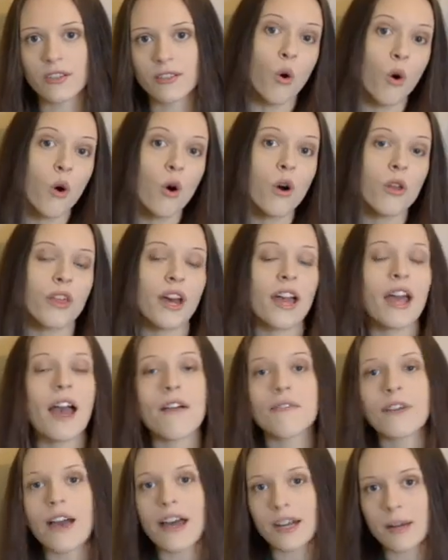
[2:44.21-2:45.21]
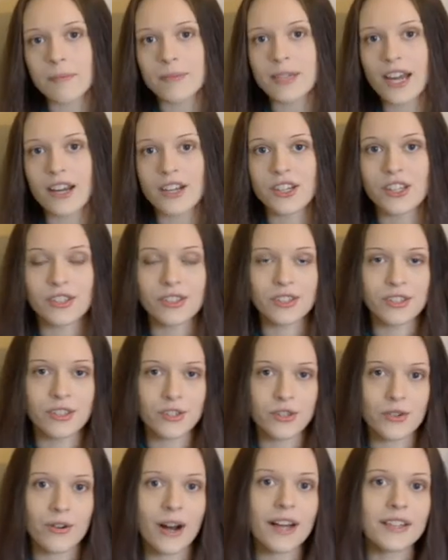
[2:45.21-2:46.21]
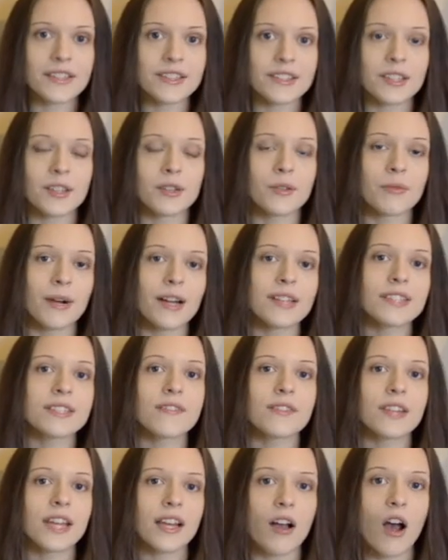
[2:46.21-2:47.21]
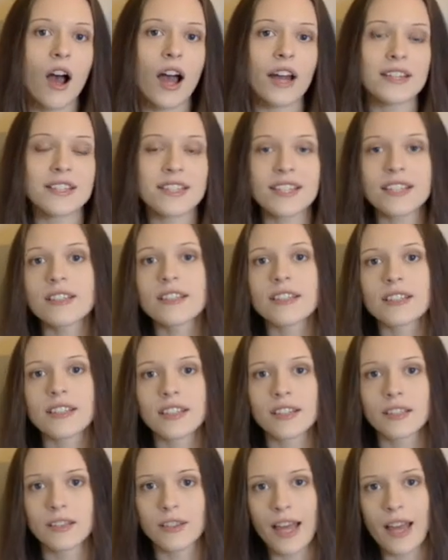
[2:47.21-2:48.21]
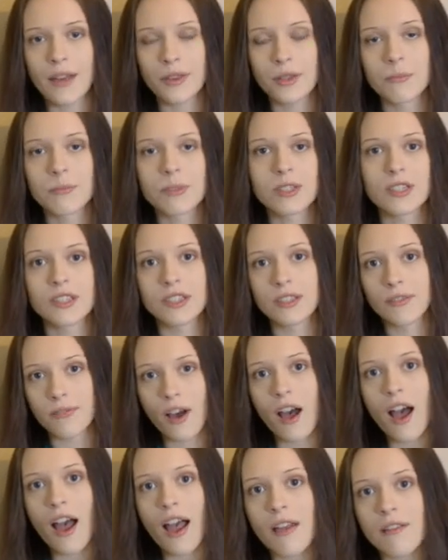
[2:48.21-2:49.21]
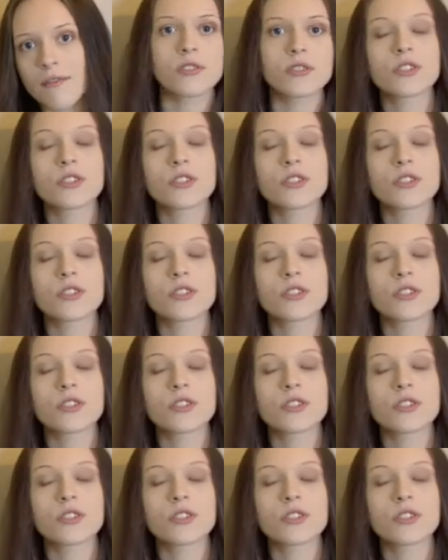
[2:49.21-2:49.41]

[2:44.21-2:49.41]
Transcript: Or they have adaptations and traits that the rest of their kind didn't that allowed them to survive.